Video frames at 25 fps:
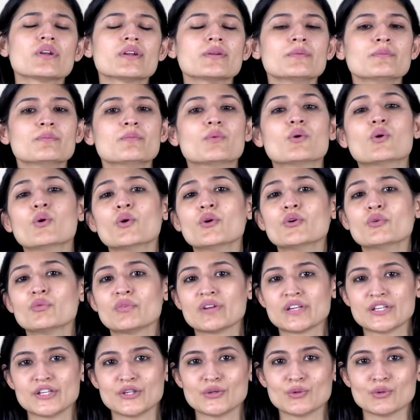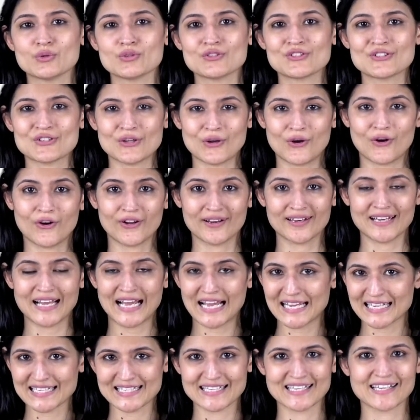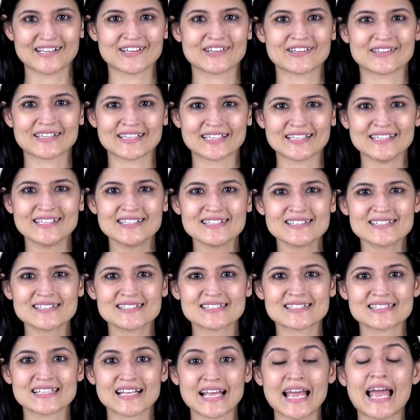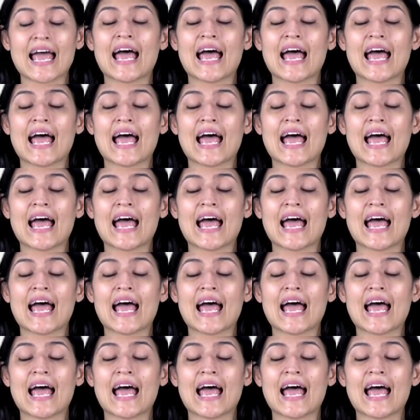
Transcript: and more videos on IT careers,